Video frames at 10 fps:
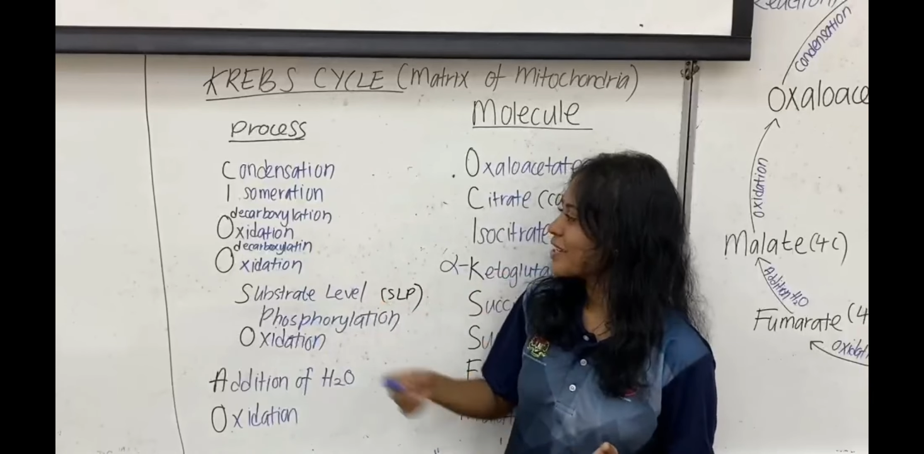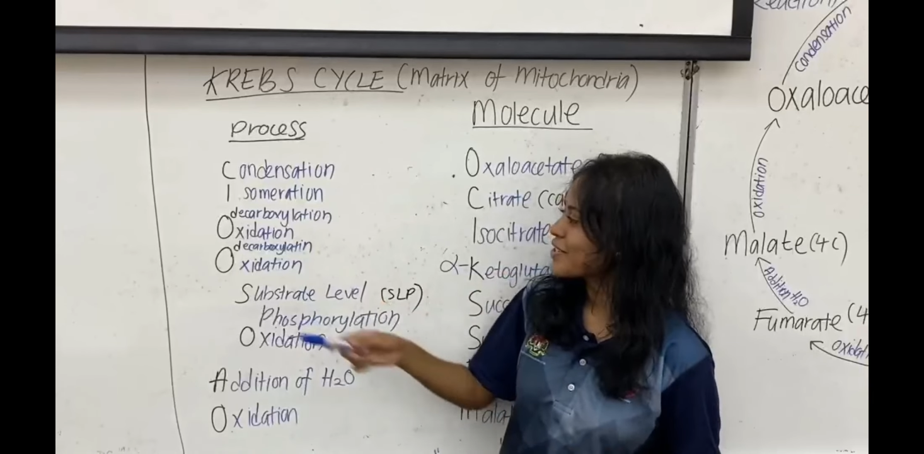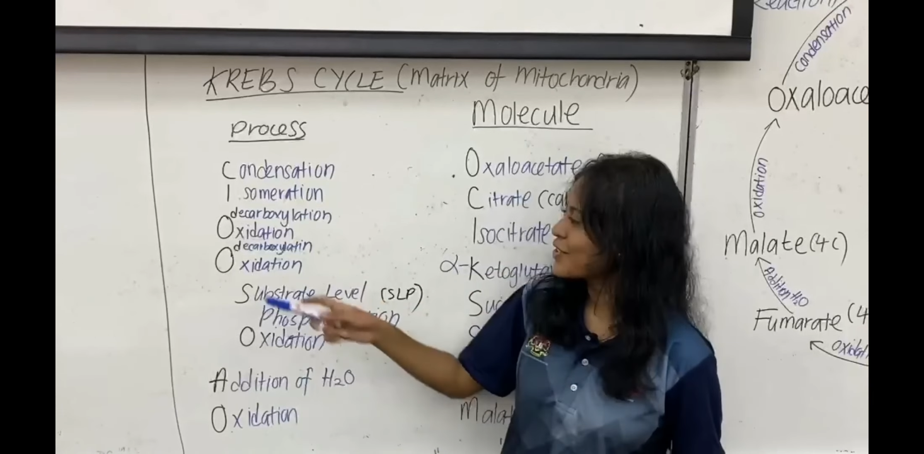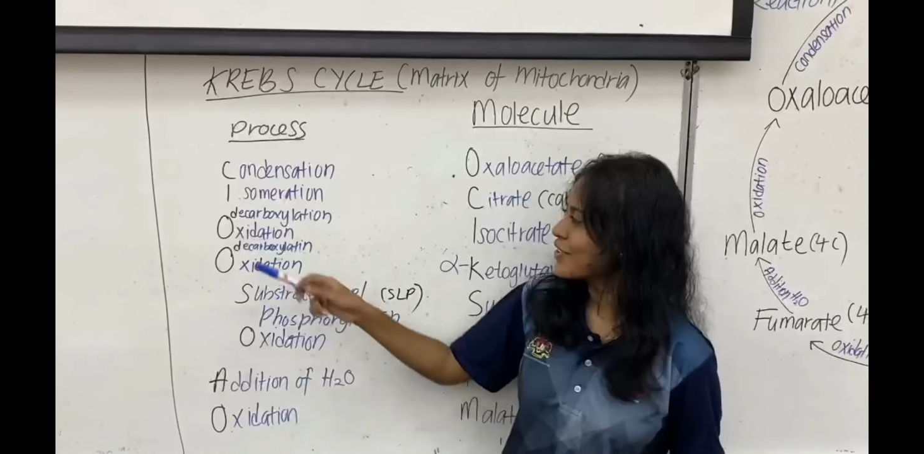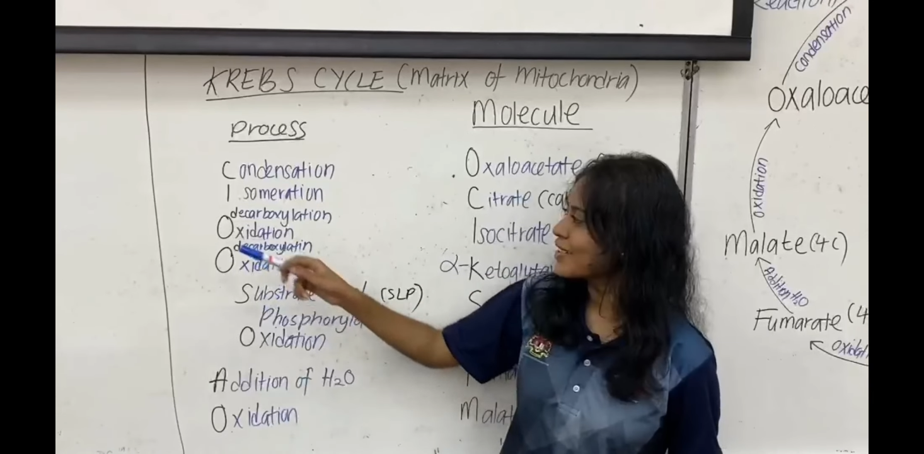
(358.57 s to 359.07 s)

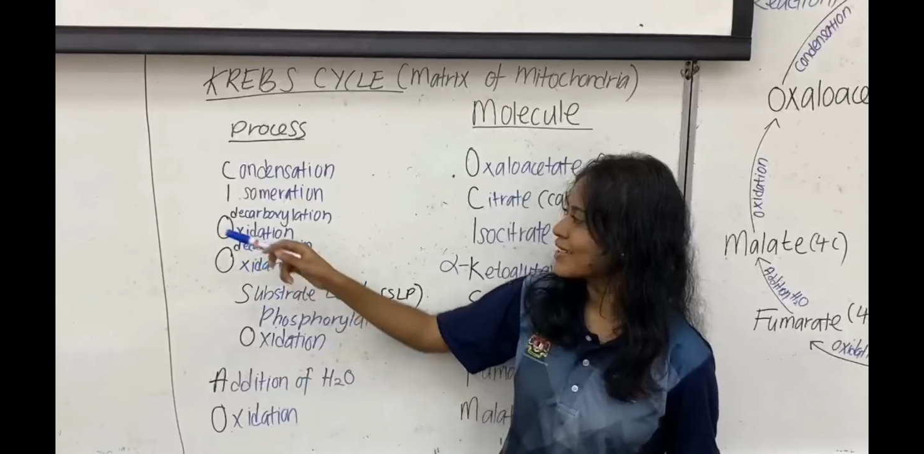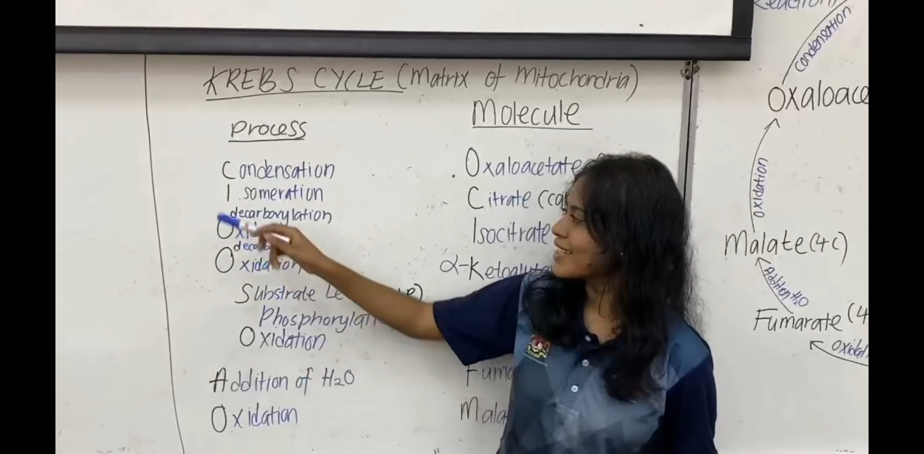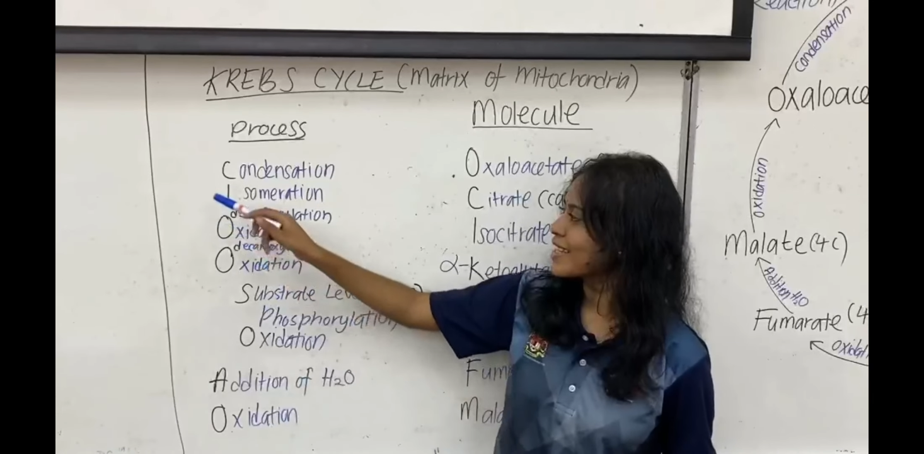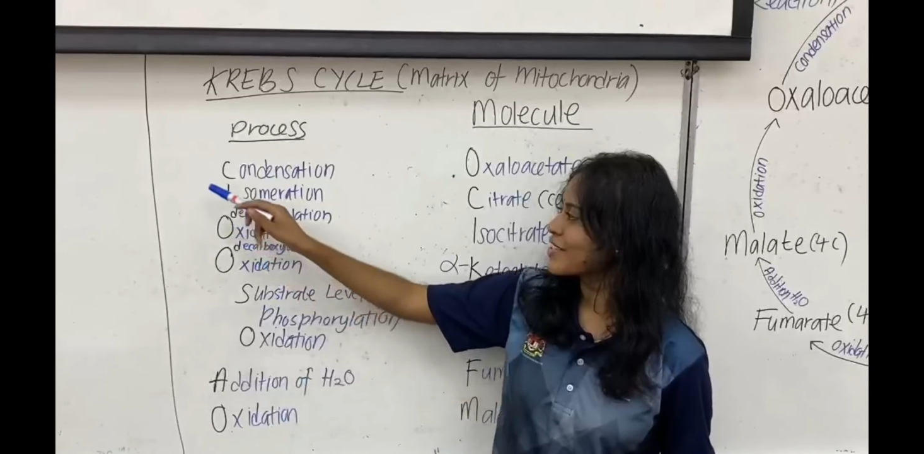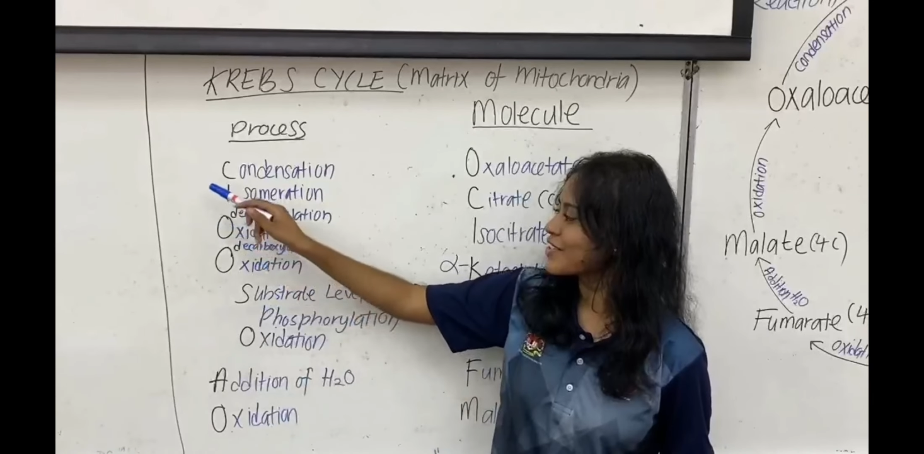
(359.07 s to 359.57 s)
So you'll
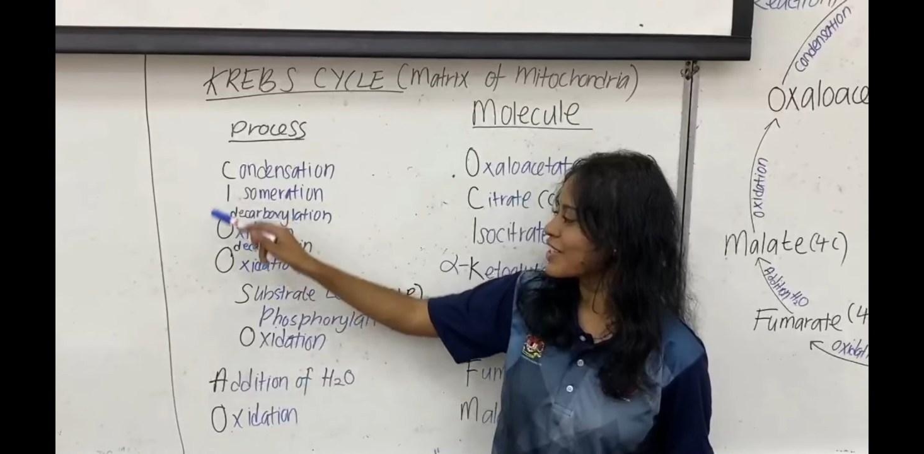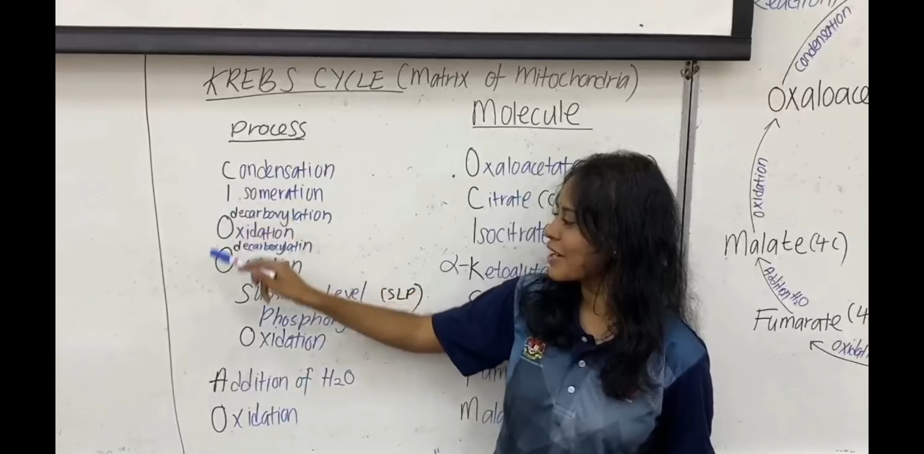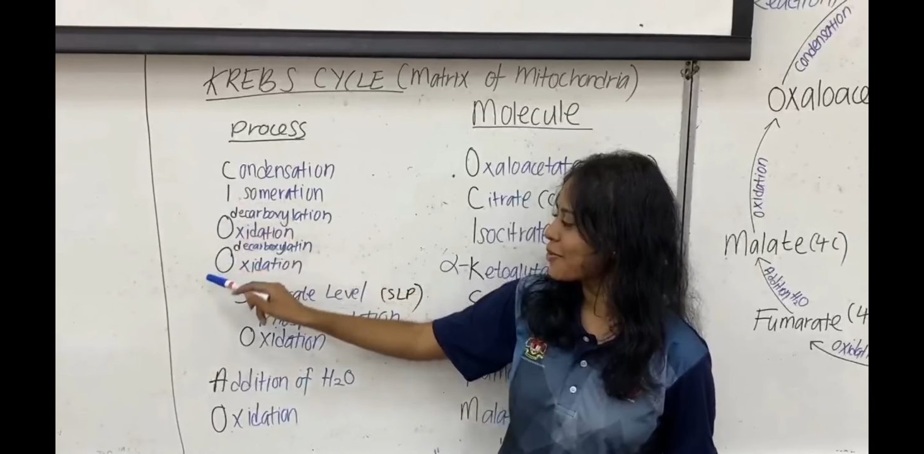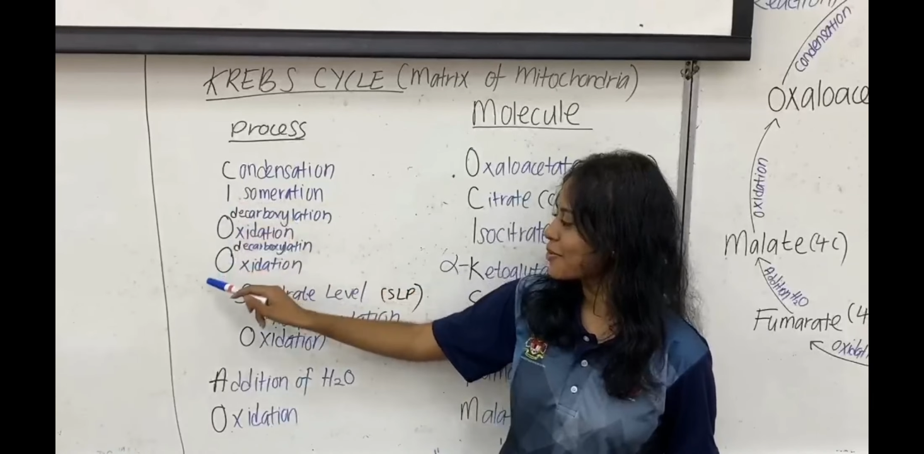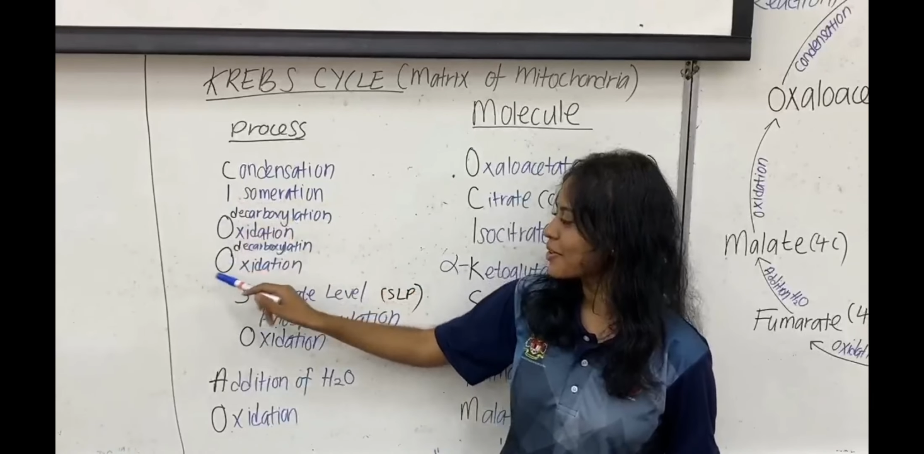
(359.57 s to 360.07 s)
say
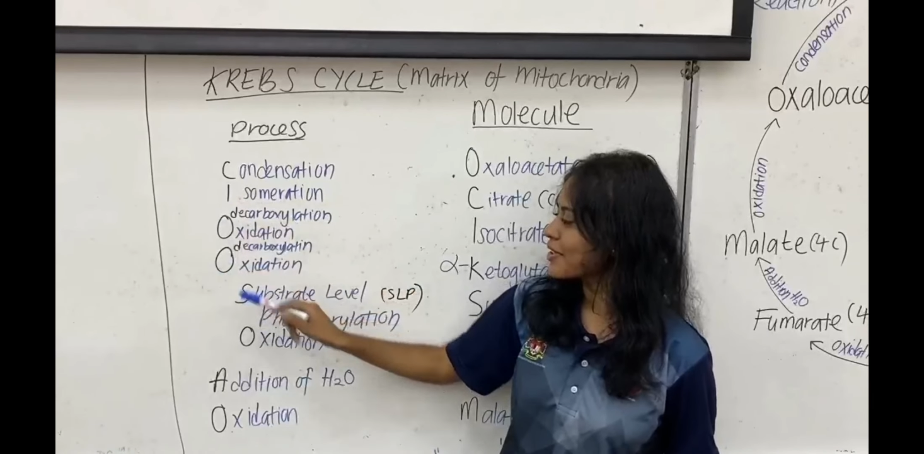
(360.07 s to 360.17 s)
chow,